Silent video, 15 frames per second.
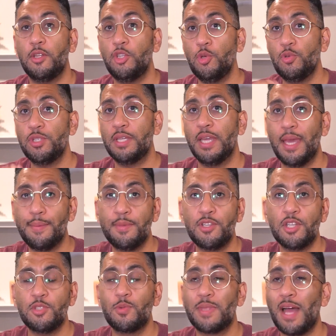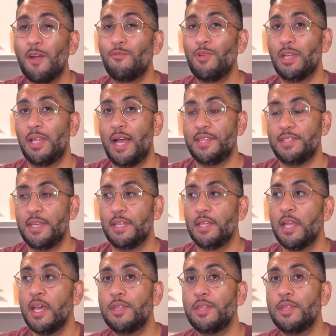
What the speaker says: using images without realizing it.